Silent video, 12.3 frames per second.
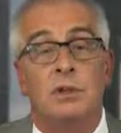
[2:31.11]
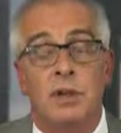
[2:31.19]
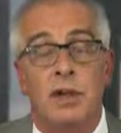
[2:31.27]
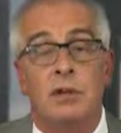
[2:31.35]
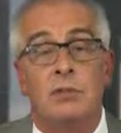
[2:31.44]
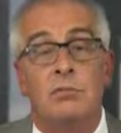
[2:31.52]

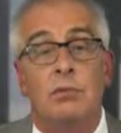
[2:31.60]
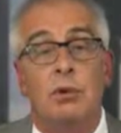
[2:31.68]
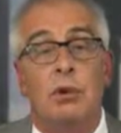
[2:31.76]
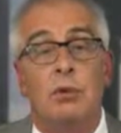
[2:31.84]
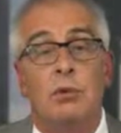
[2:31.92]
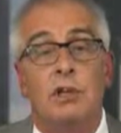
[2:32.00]
Second,
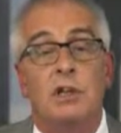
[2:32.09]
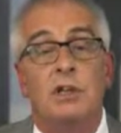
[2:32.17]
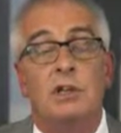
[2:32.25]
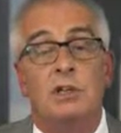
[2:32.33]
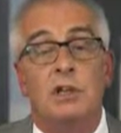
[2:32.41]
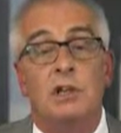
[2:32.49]
we
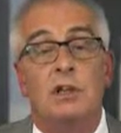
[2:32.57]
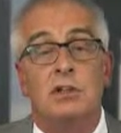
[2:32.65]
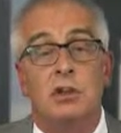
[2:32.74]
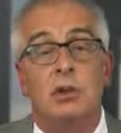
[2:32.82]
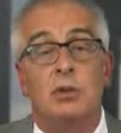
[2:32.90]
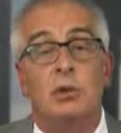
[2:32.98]
need to see
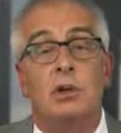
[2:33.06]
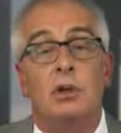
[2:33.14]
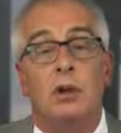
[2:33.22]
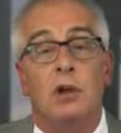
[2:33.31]
continuing